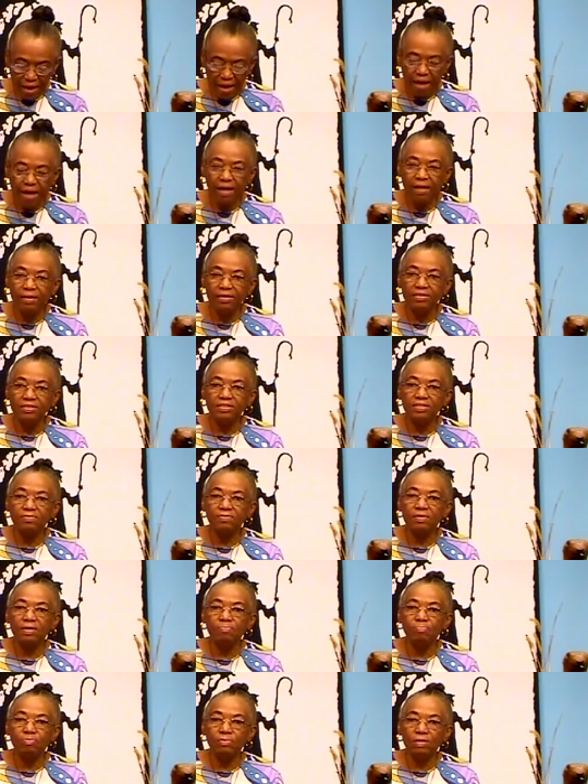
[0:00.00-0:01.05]
and
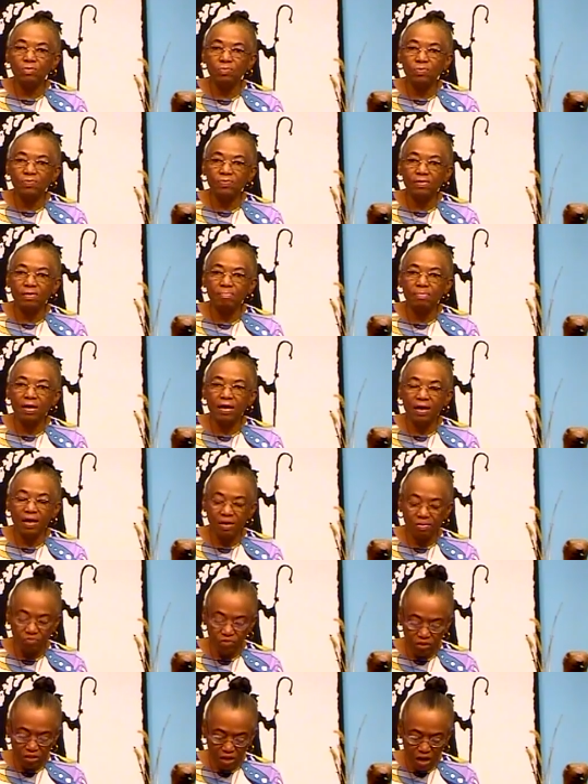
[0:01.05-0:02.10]
they bring with them
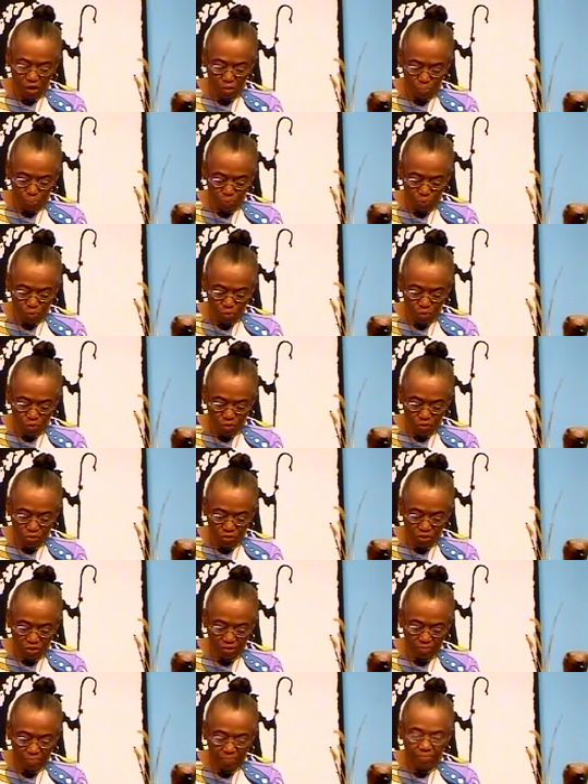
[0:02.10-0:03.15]
heavy
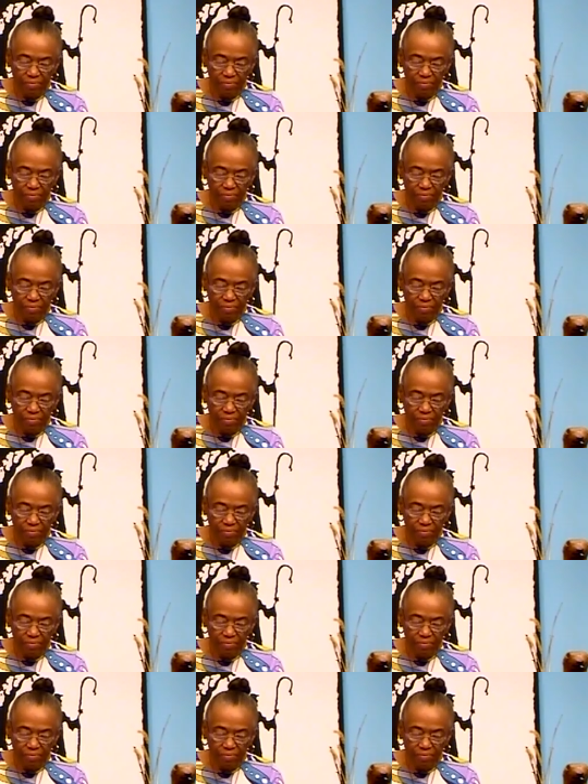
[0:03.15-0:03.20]
downpours